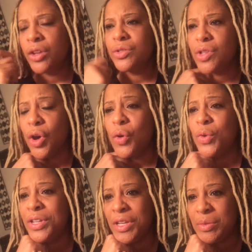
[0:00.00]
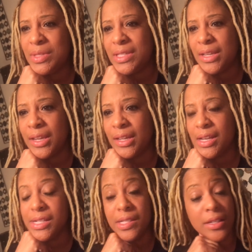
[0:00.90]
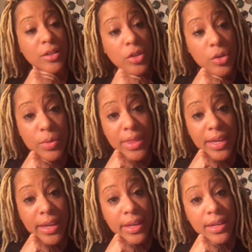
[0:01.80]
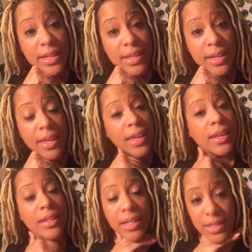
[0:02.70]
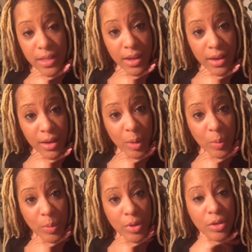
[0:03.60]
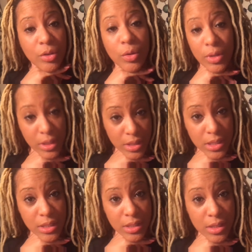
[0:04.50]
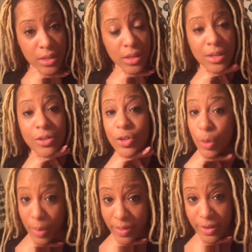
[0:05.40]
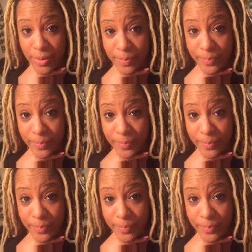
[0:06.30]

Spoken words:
So when he was done, I said, do you think next time you're going to listen to your mother?